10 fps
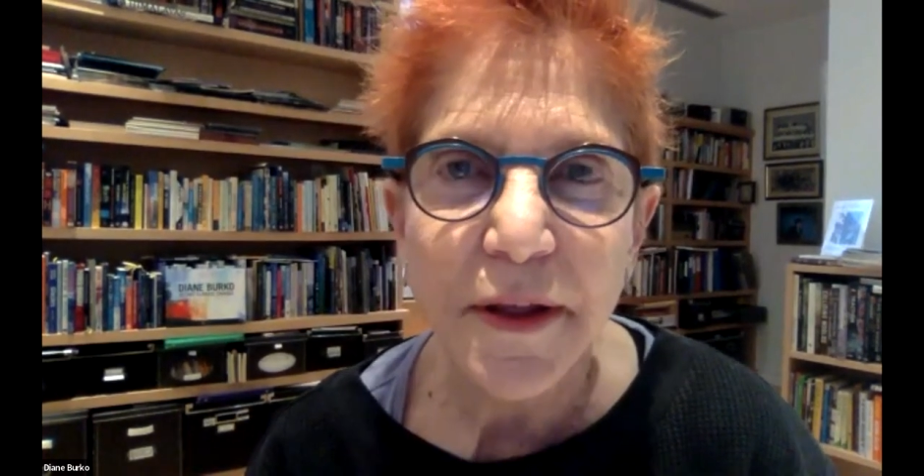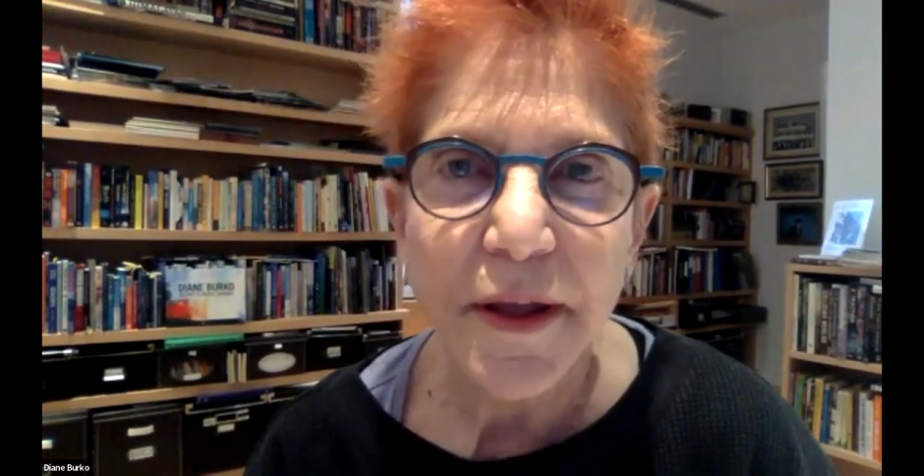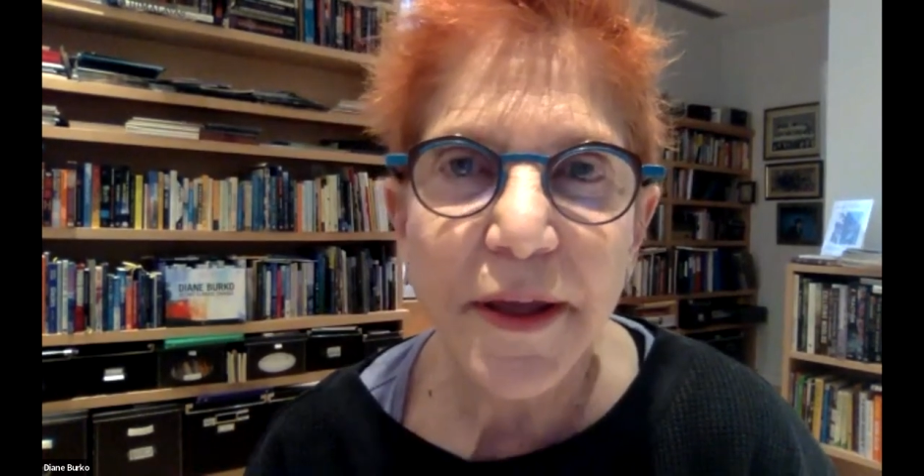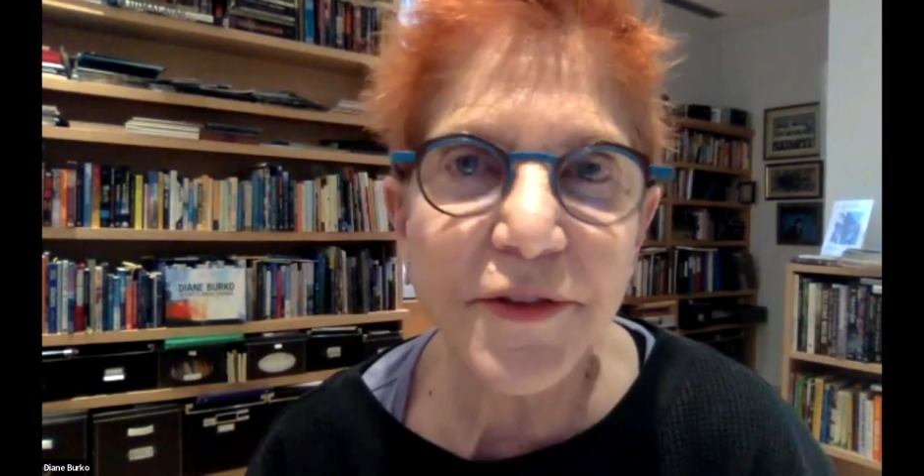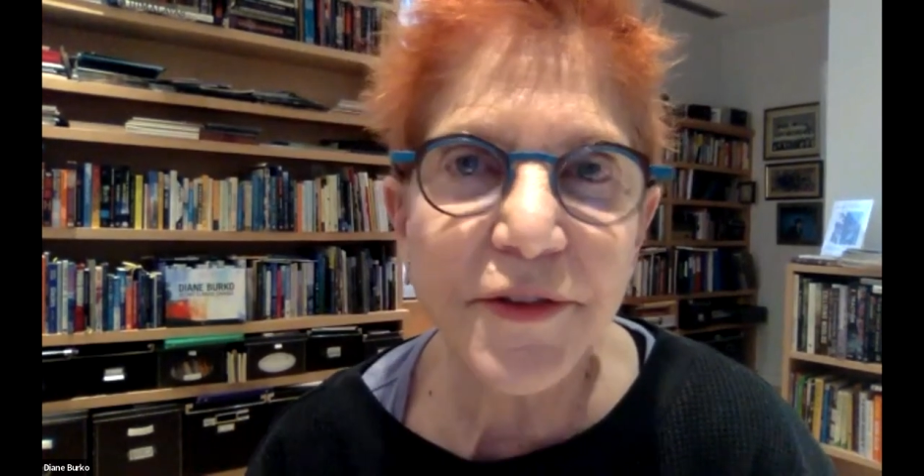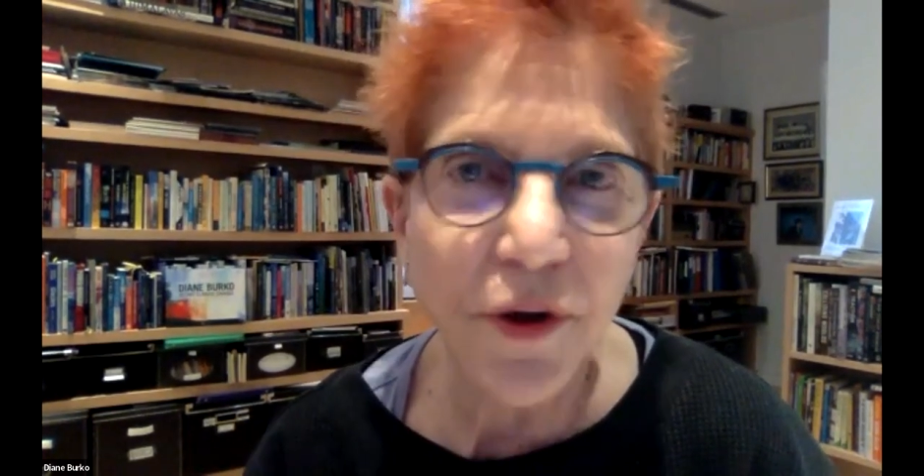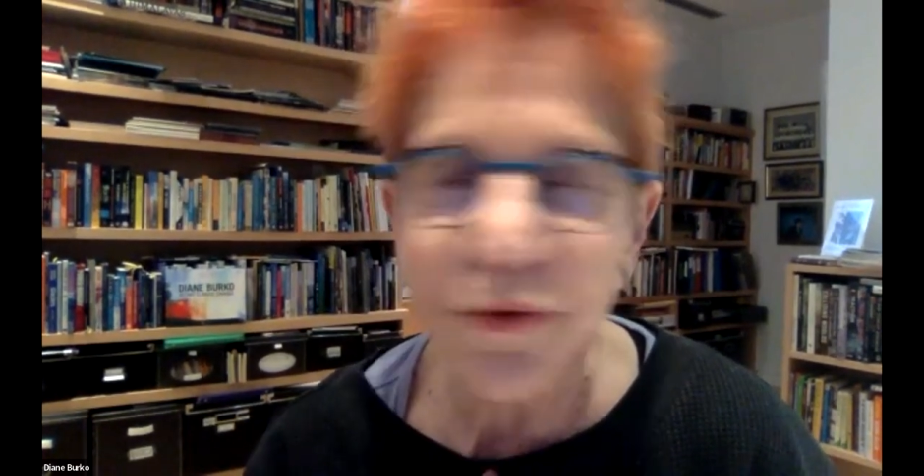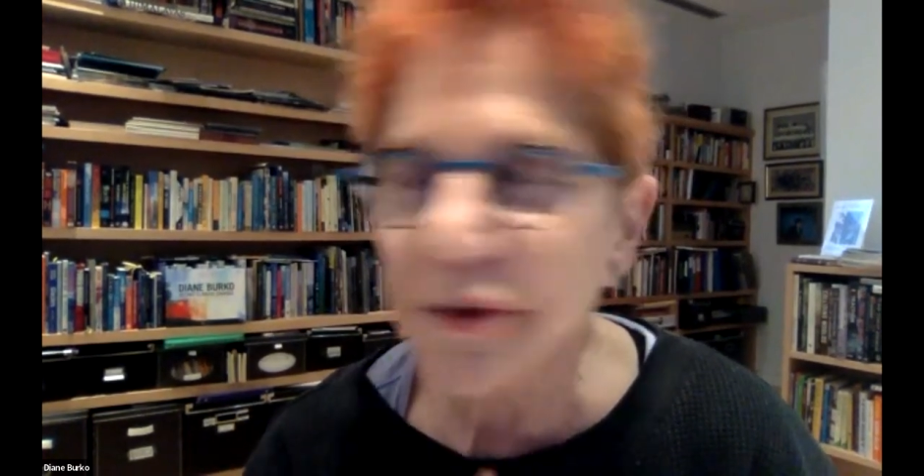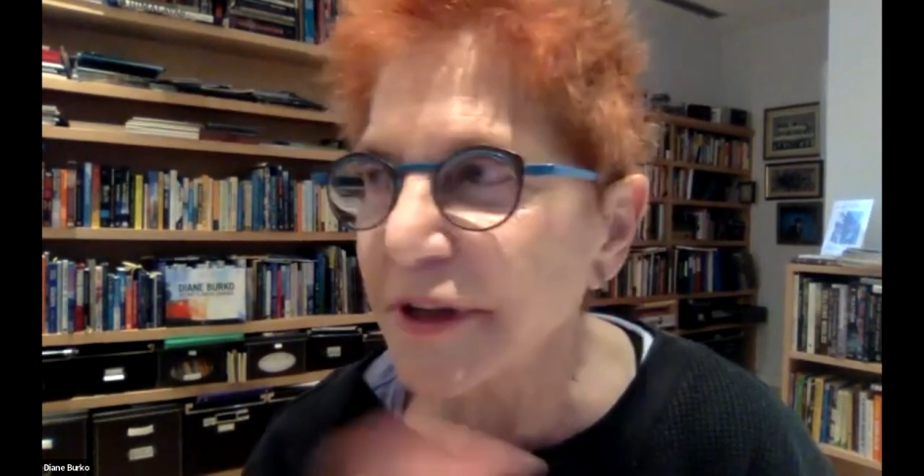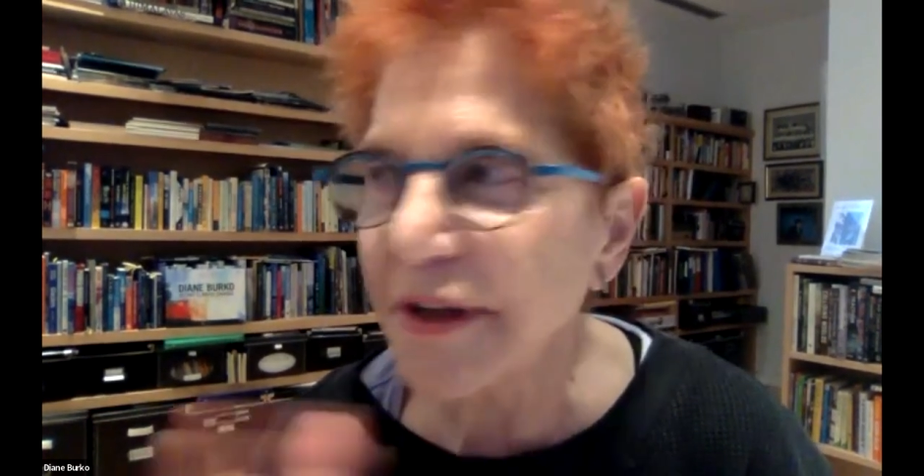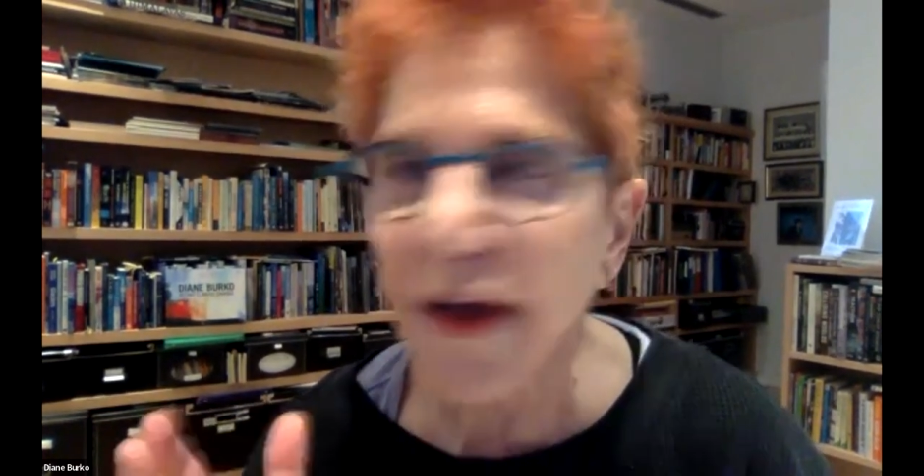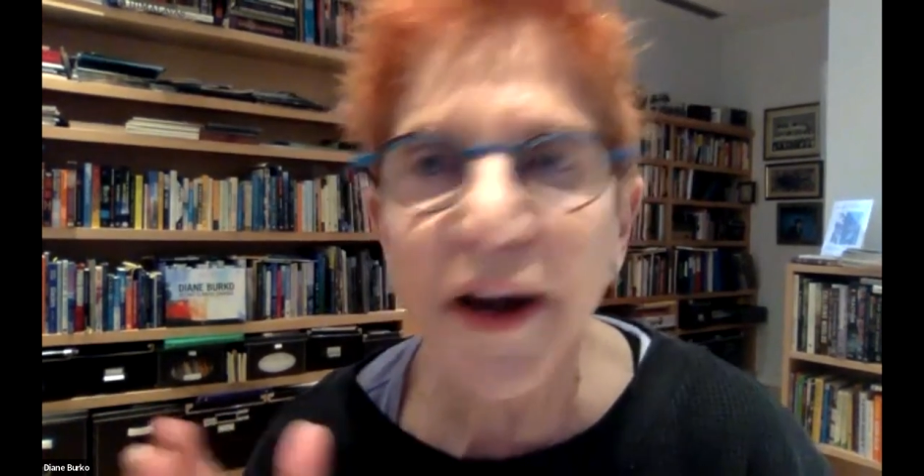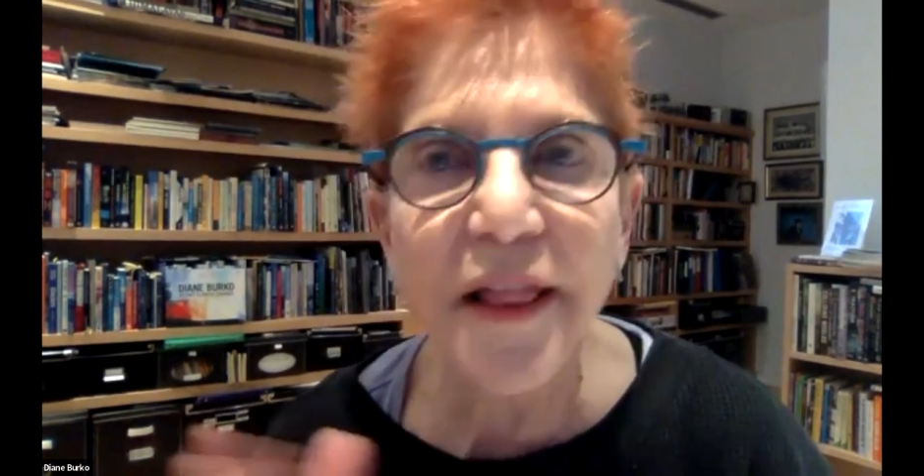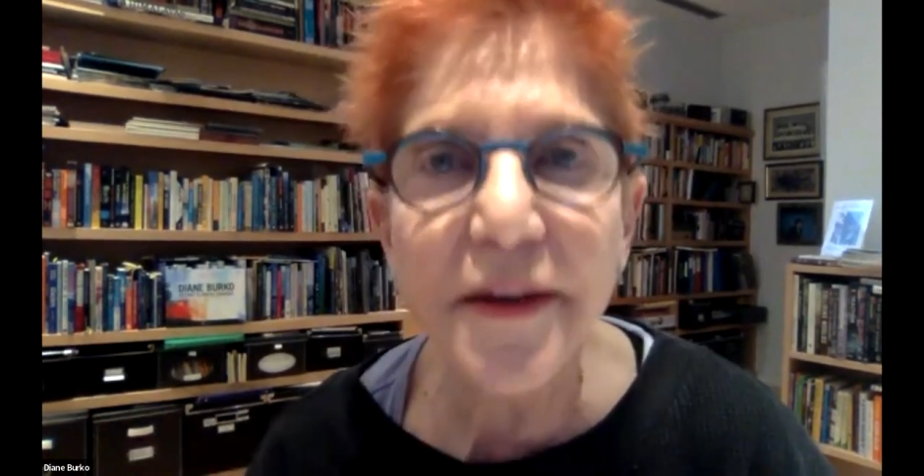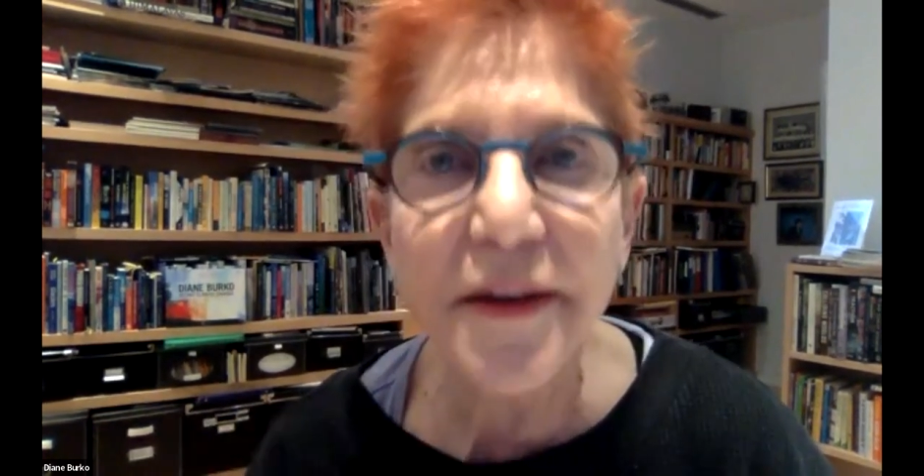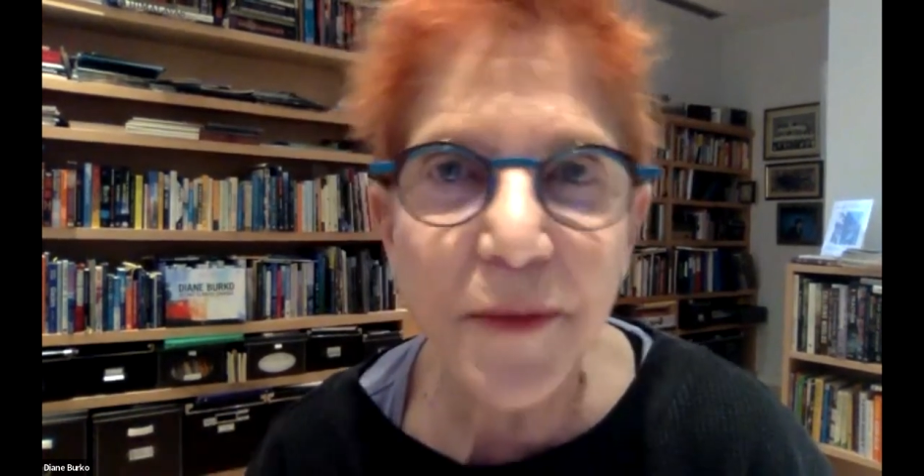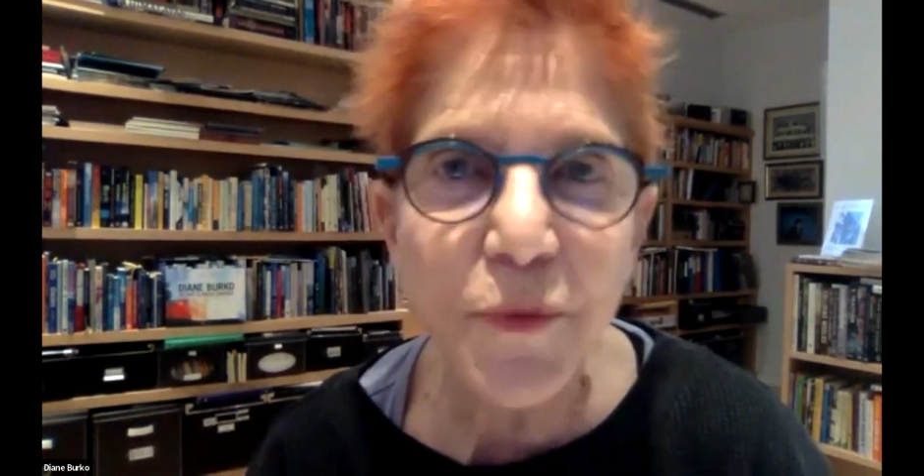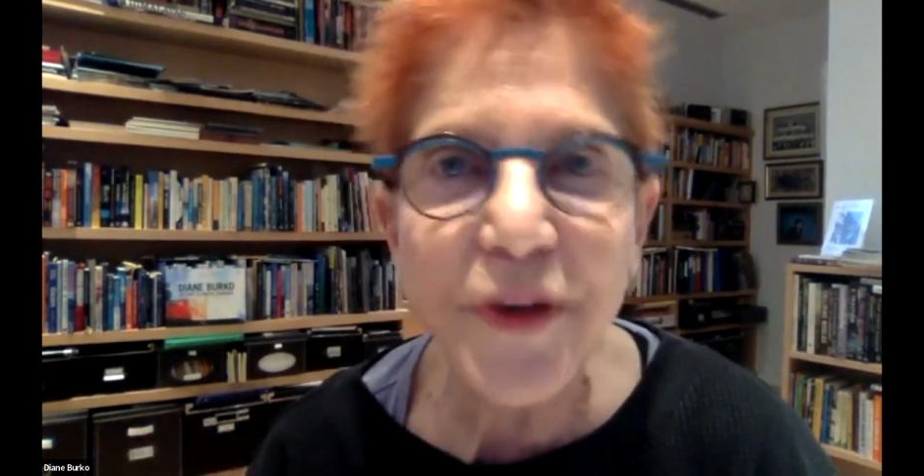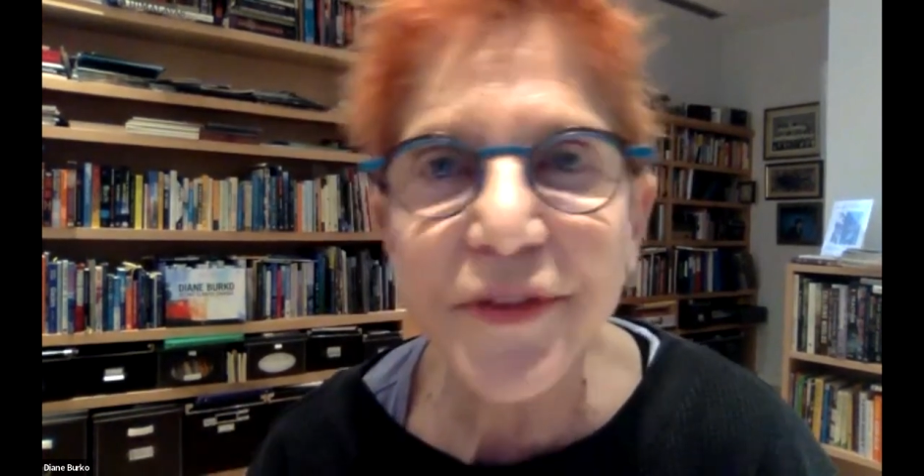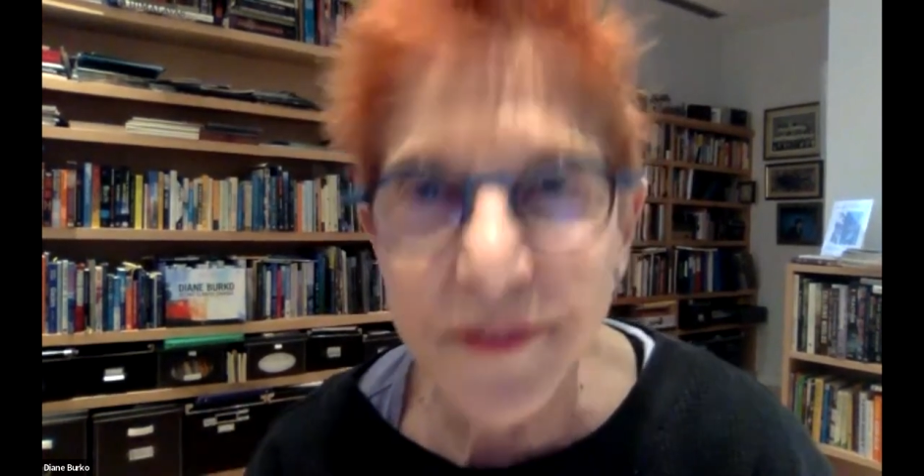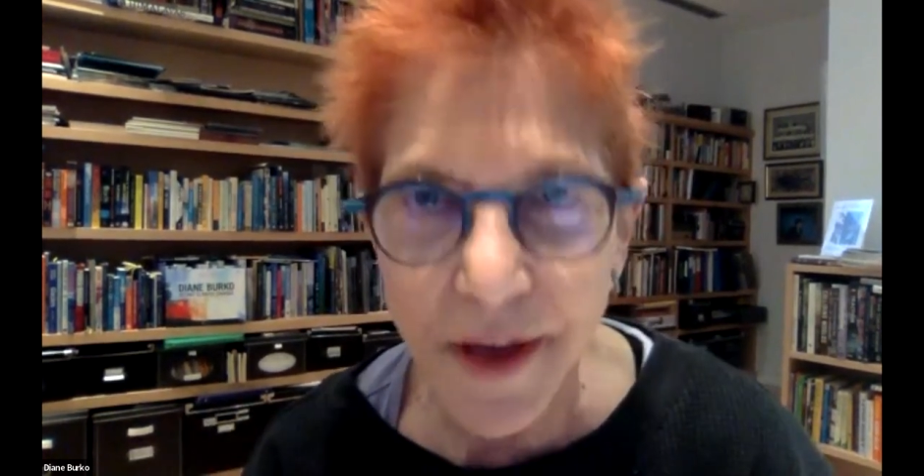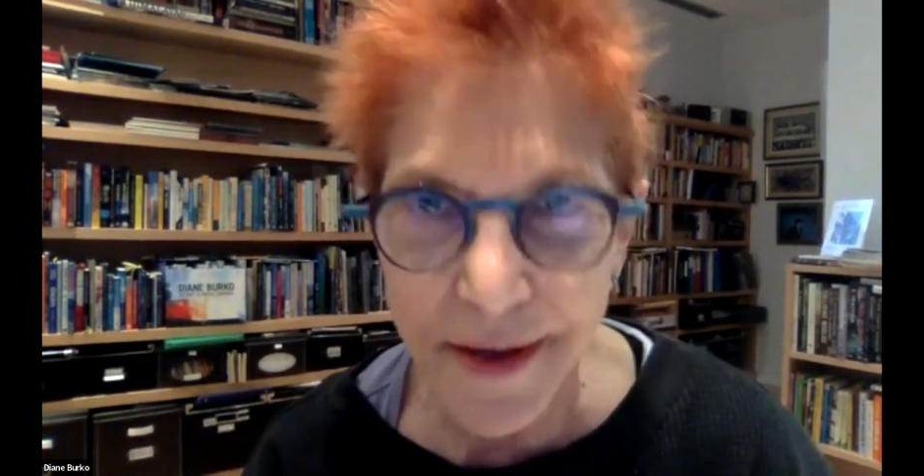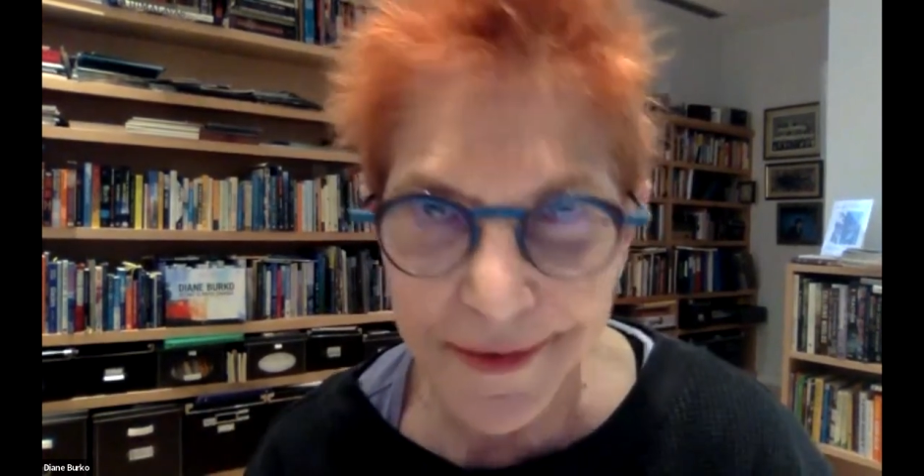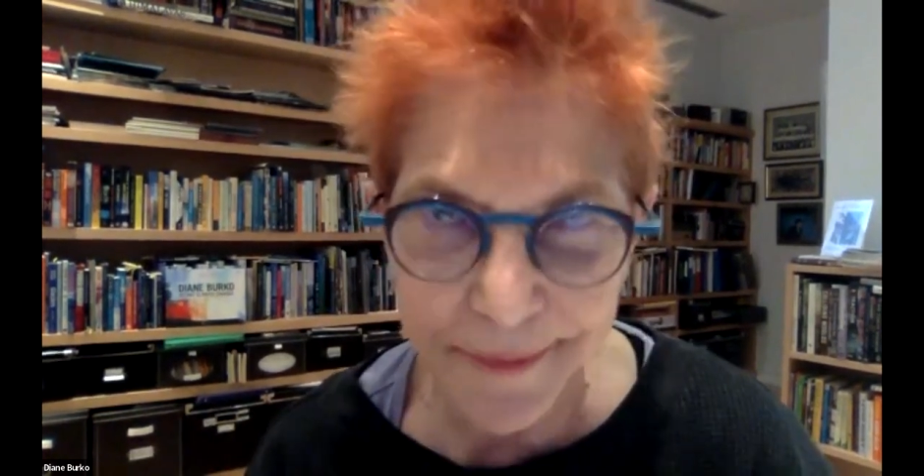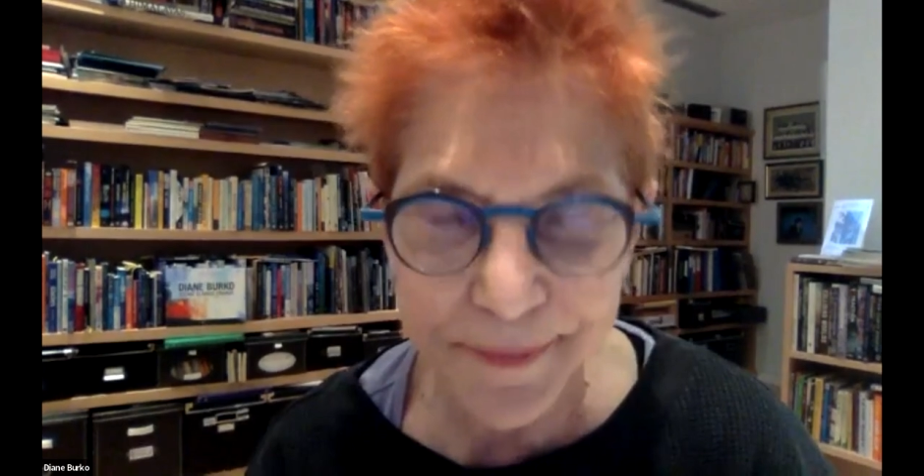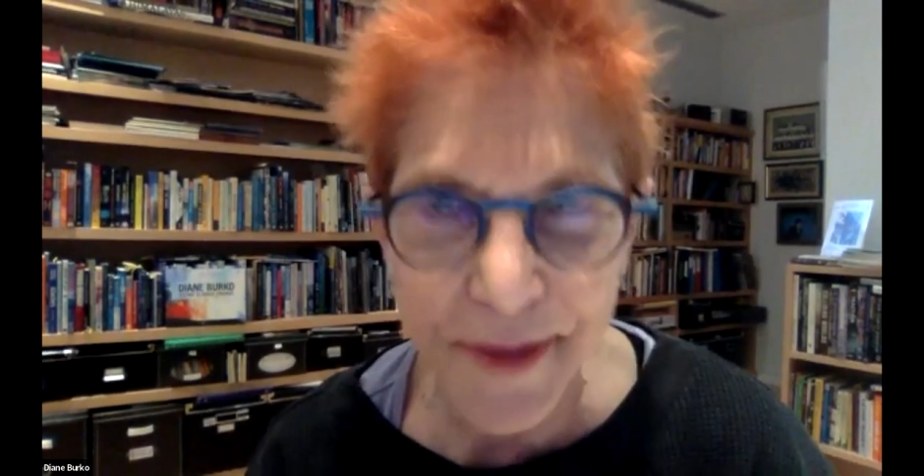He totally gutted it and we designed it.